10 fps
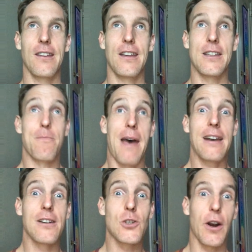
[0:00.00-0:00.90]
it's
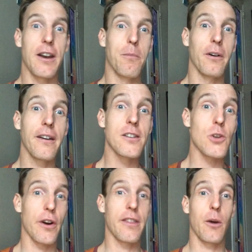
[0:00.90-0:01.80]
mandatory and
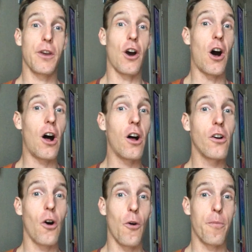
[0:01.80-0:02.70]
obligatory that we
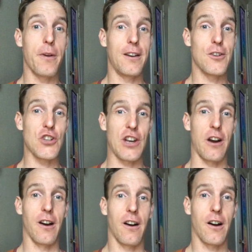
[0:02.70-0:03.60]
all open and
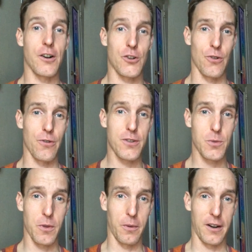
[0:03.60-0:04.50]
share our
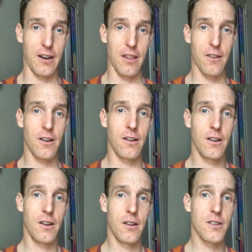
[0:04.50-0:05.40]
truths with one another.
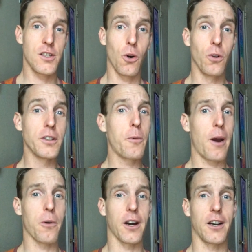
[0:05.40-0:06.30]
It's the only
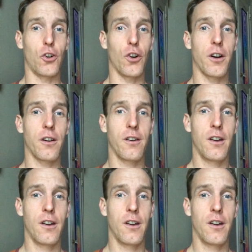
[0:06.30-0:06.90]
way we're going to learn.